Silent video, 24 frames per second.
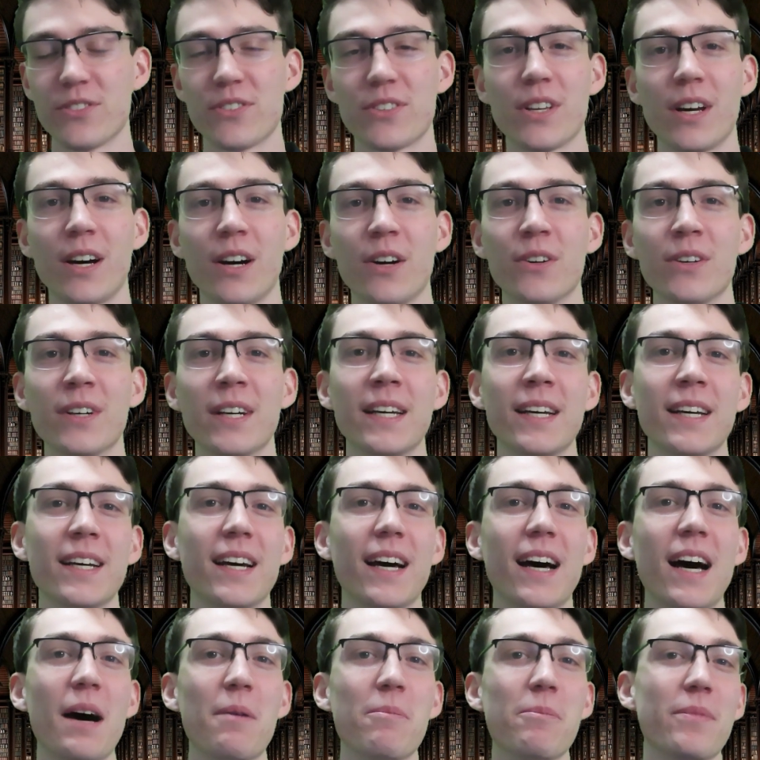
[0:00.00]
So
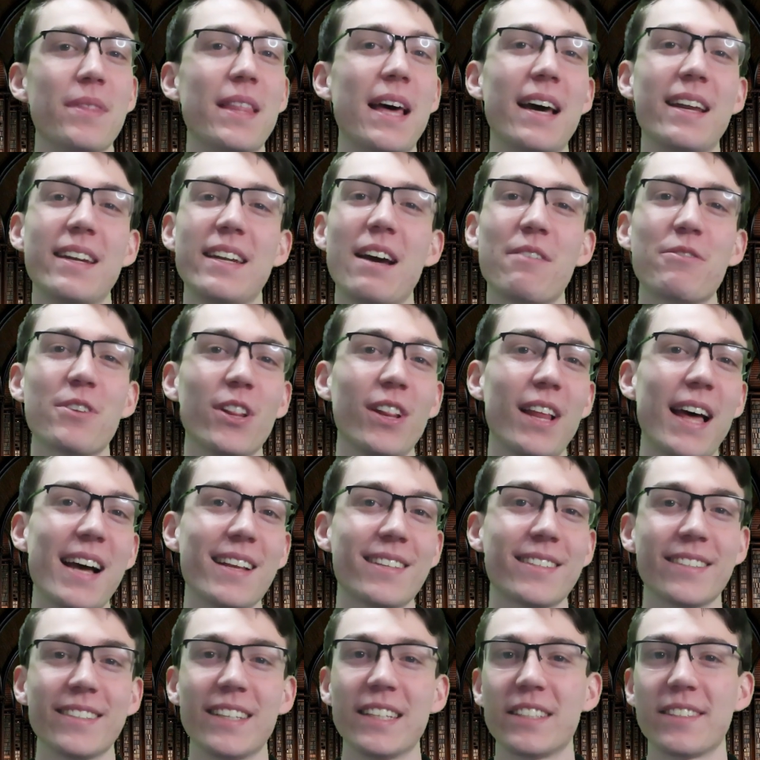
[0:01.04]
that
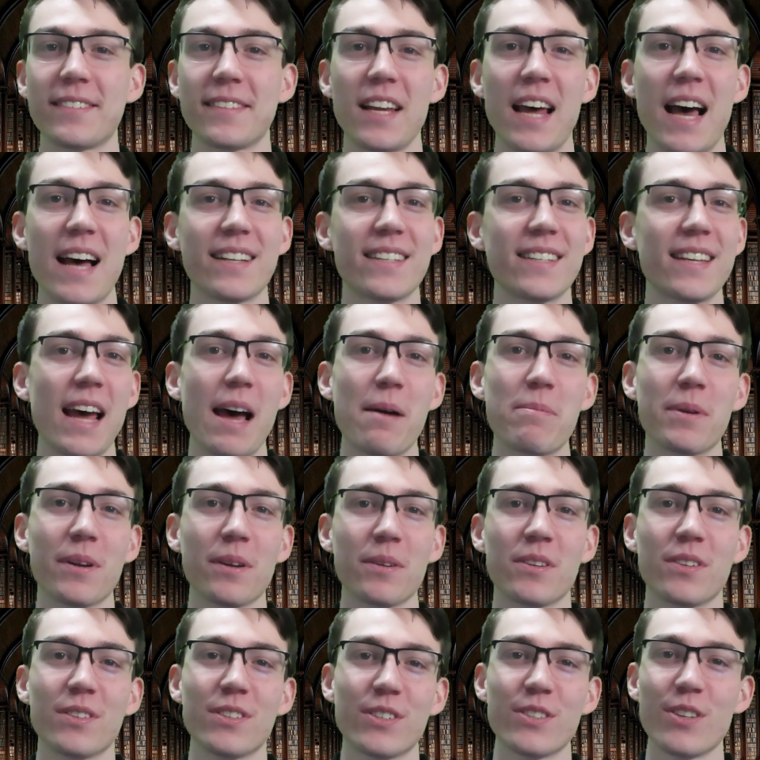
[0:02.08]
nevertheless, it's not
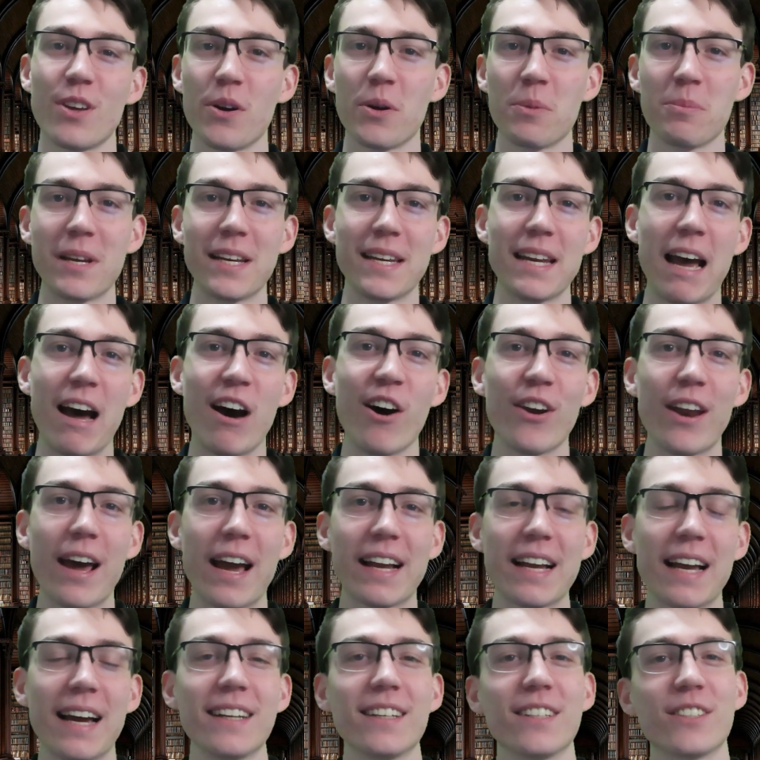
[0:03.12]
slowing me down. I
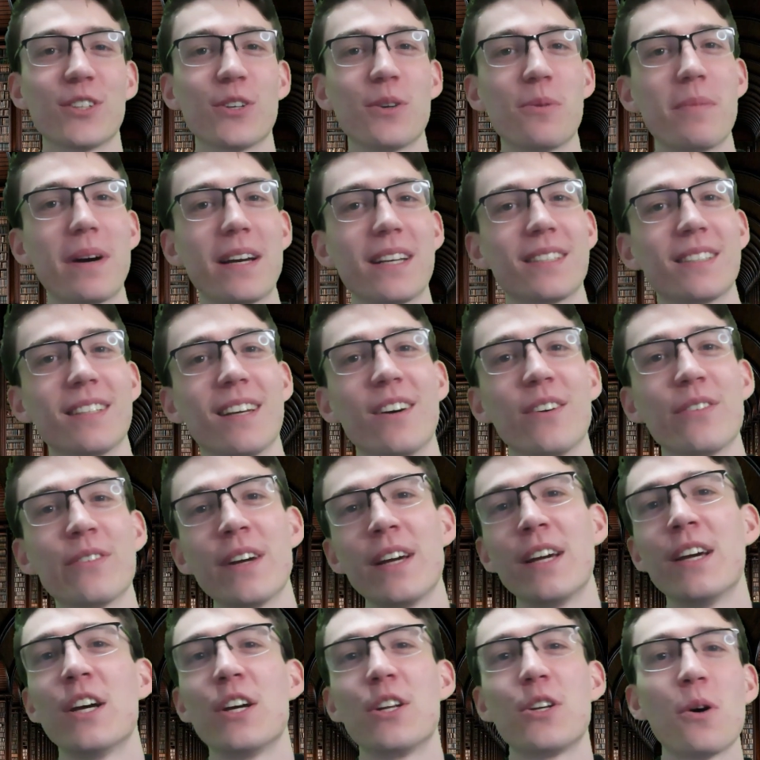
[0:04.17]
kind of told
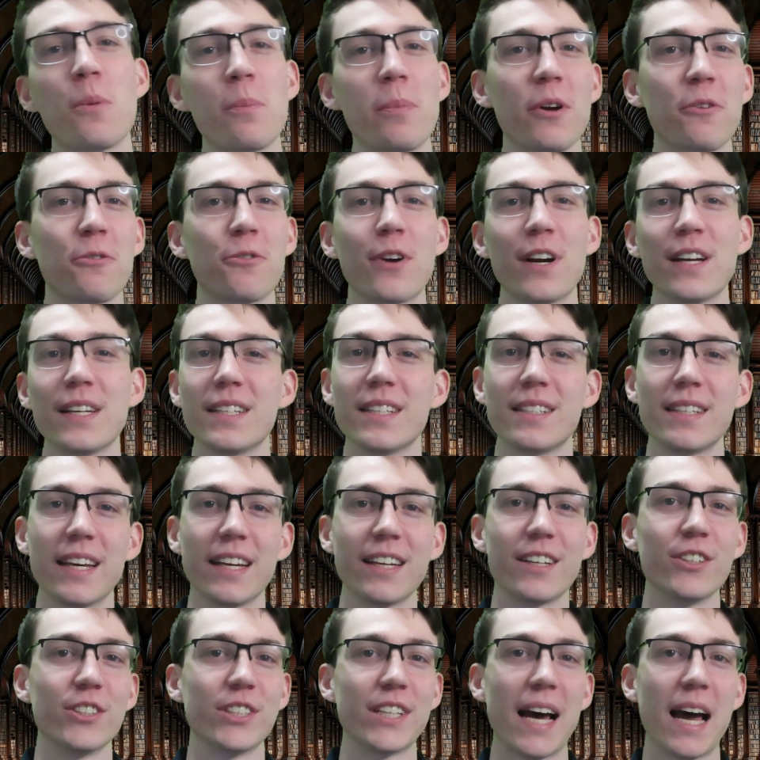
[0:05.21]
myself, don't be afraid to
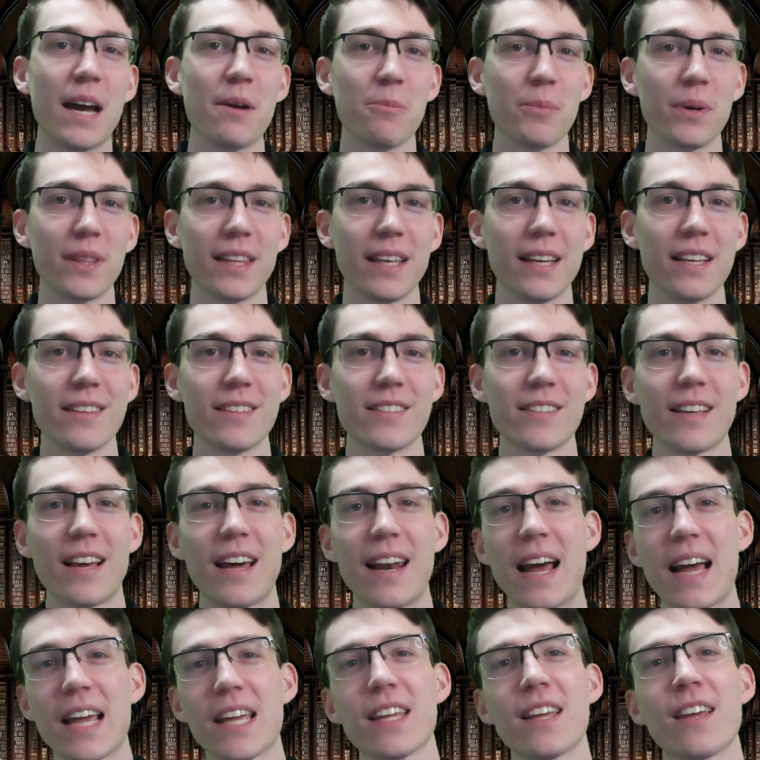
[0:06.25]
take your time with this.
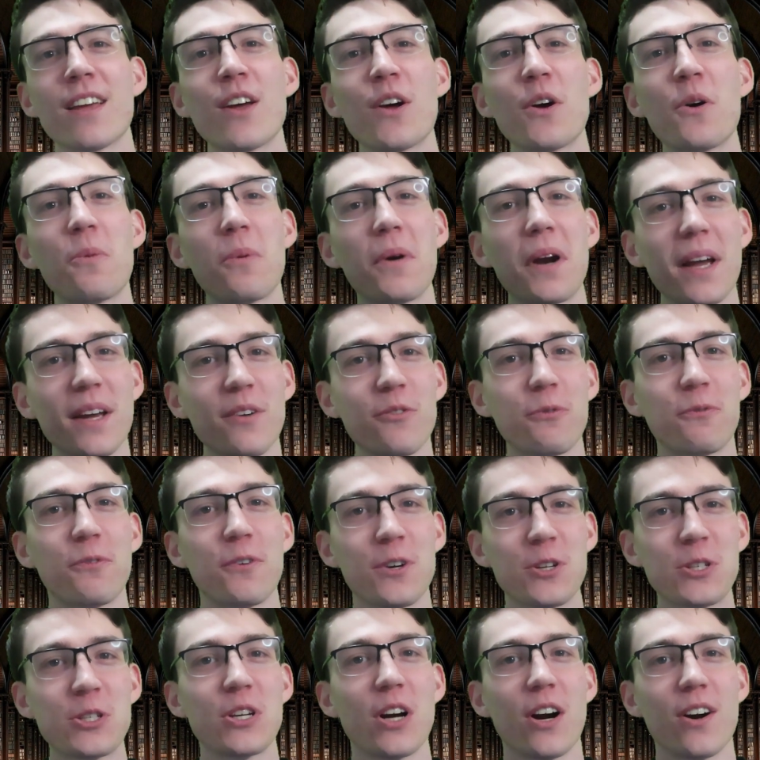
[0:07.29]
And when I
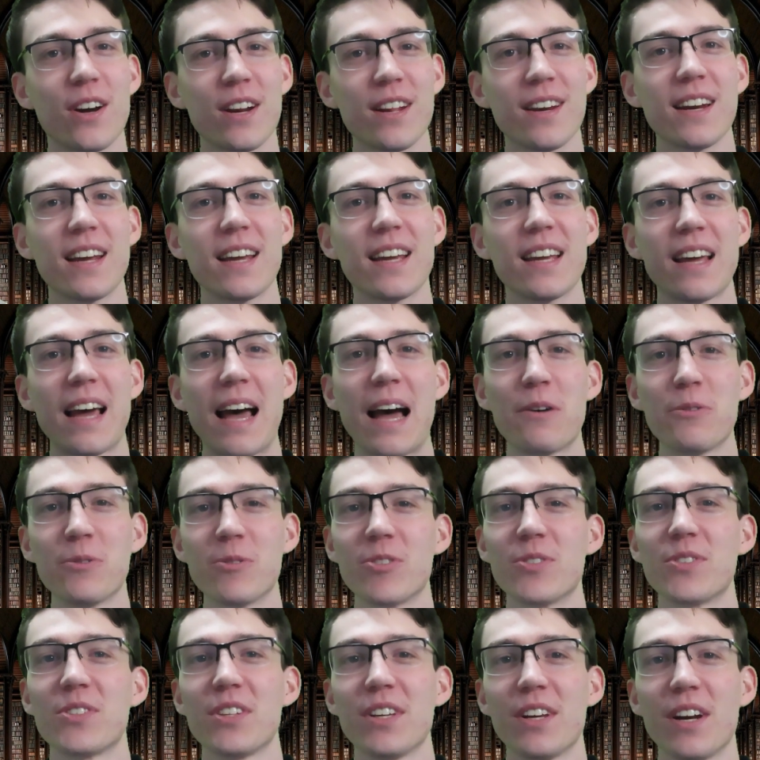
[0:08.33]
first started it, I
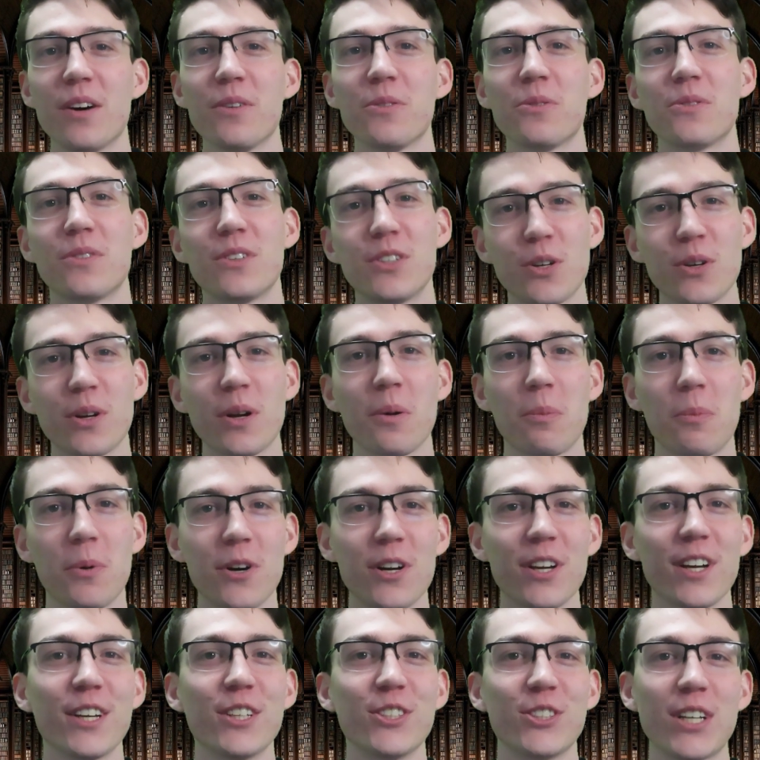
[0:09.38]
was, doing a
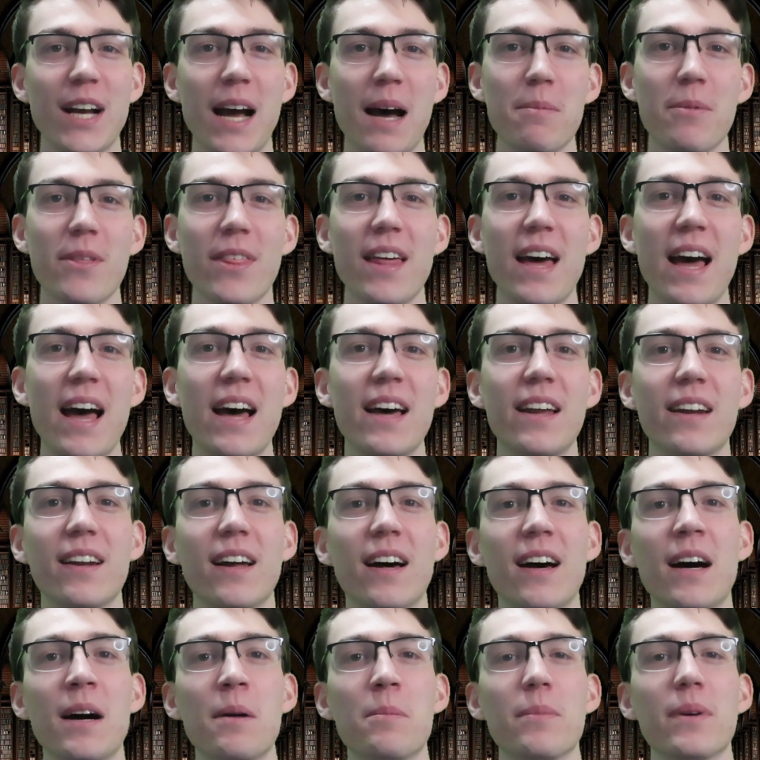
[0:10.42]
pretty good job of
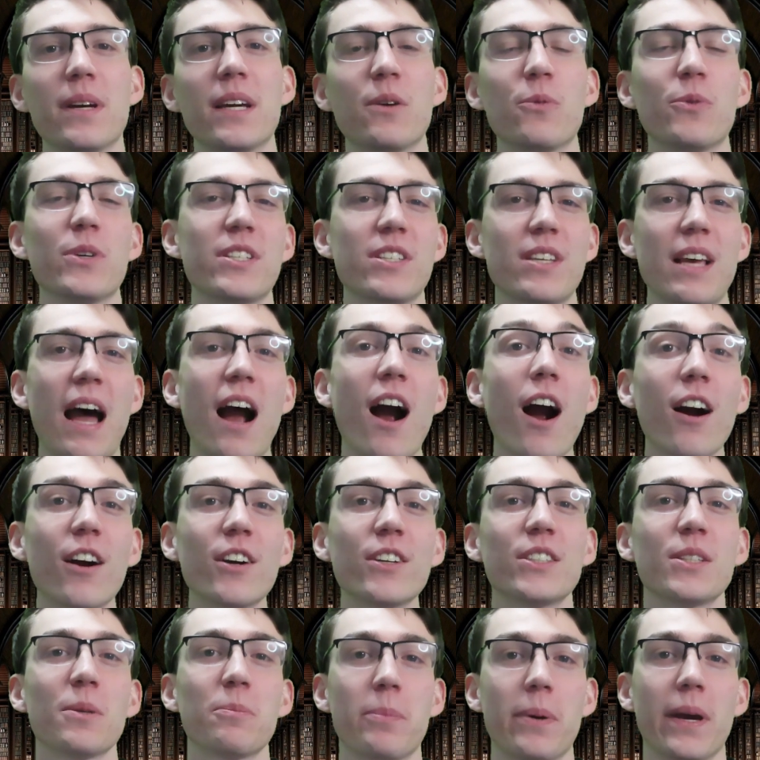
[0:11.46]
that. It was
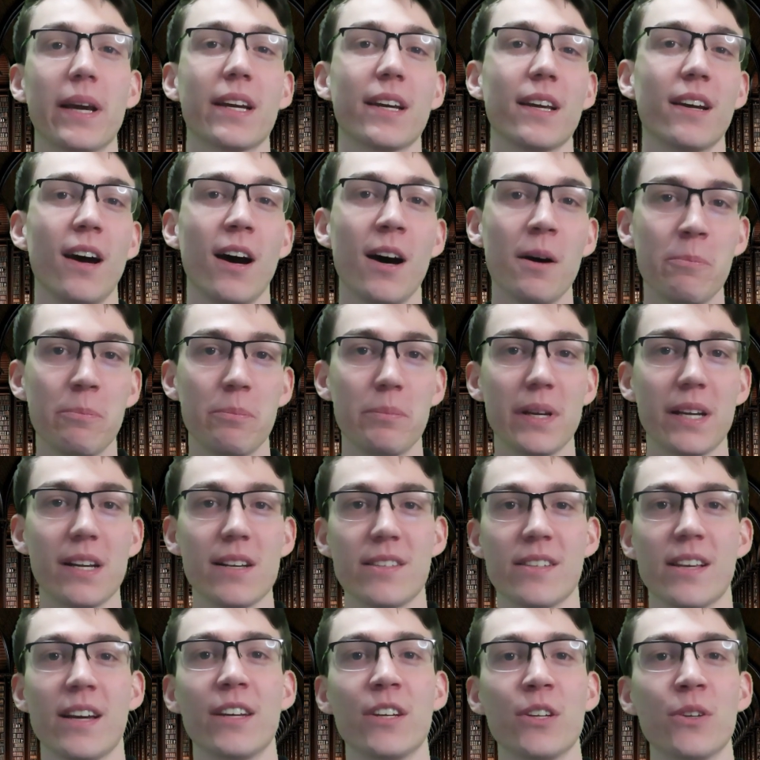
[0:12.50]
hard to pick it up
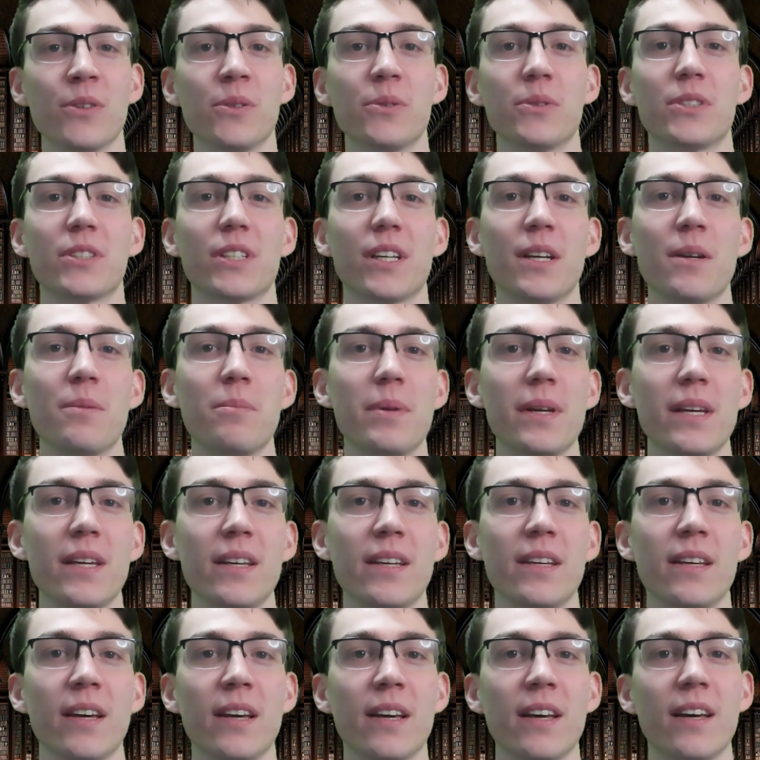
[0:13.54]
because I knew it was going to
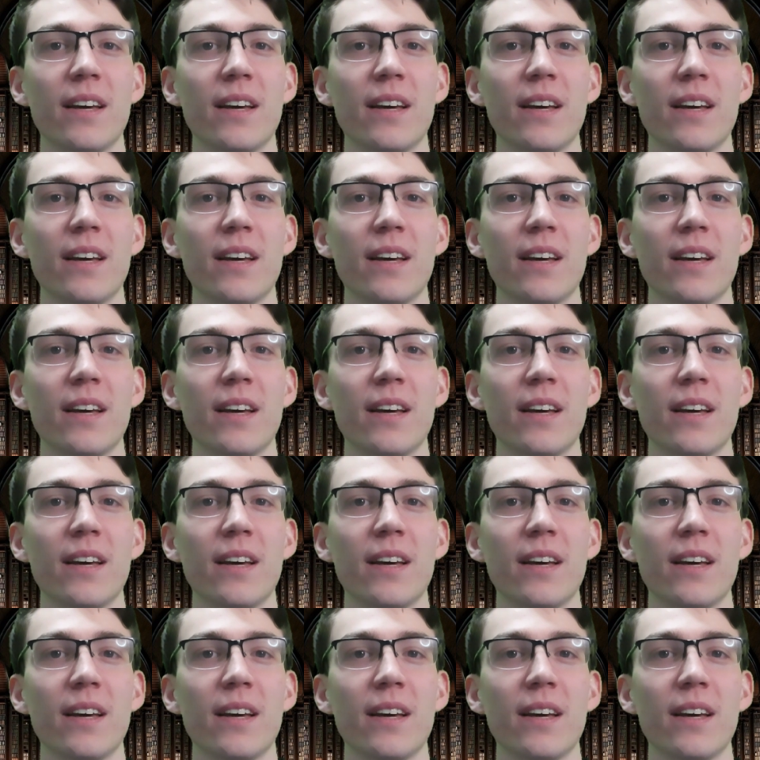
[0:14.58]
be